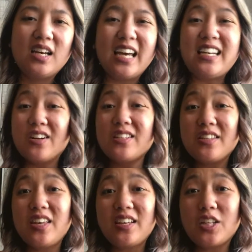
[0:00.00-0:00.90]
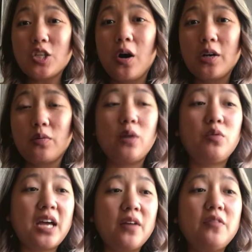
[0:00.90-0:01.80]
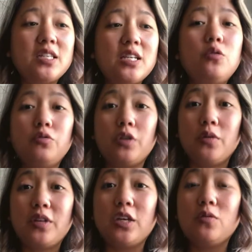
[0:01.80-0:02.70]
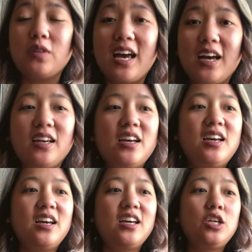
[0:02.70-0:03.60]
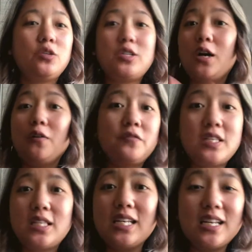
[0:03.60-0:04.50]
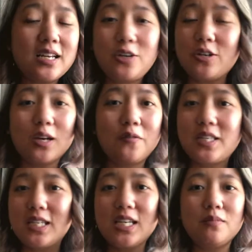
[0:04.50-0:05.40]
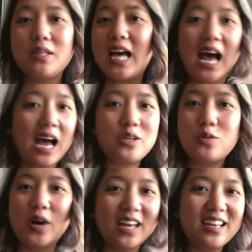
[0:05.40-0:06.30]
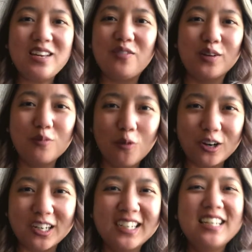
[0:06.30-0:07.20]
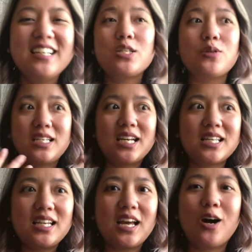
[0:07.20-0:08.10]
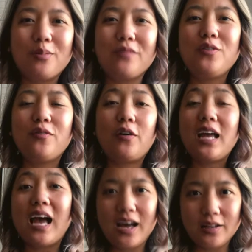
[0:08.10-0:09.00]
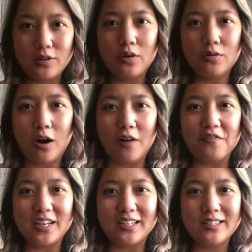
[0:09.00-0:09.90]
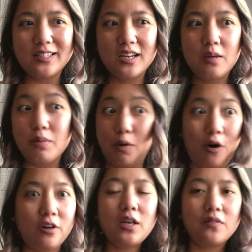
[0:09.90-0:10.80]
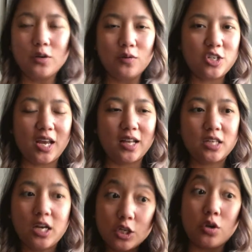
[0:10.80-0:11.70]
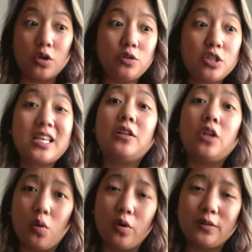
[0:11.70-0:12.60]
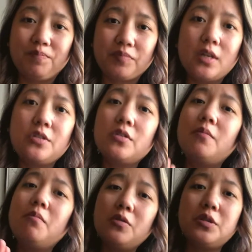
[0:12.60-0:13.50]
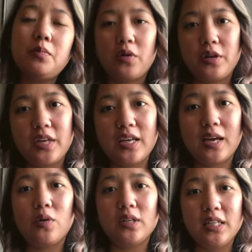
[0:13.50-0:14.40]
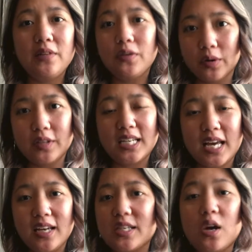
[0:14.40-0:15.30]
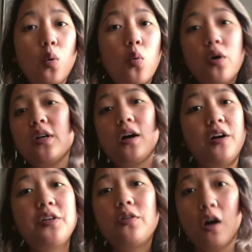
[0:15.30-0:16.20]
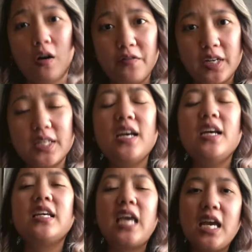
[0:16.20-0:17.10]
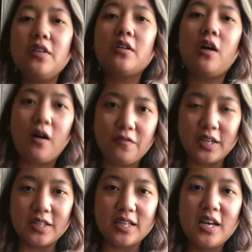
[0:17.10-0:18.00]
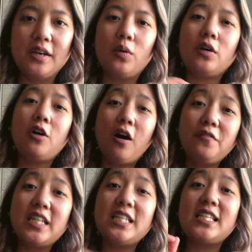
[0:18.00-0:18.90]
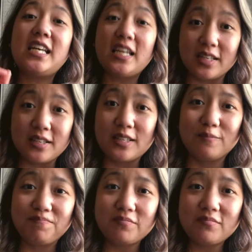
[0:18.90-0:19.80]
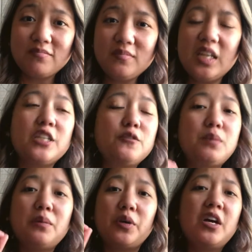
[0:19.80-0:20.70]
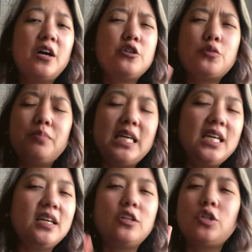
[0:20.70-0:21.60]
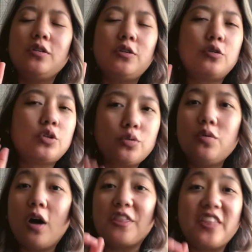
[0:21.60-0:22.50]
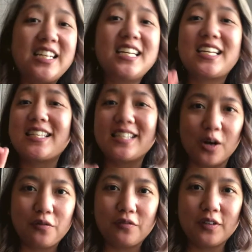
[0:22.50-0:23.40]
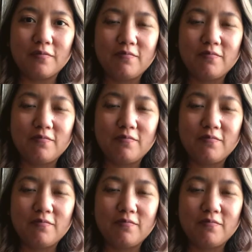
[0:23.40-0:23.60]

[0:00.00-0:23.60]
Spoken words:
And here's the thing that's hard, right? With every single no that you get, your self-esteem is hacked away even more. So it doesn't help if you've already had low confidence, people aren't giving you a chance, so you just get lower. So the most important thing that I want to leave you with today is work on your confidence. Gain the confidence. And what confidence is remember, being your true authentic self.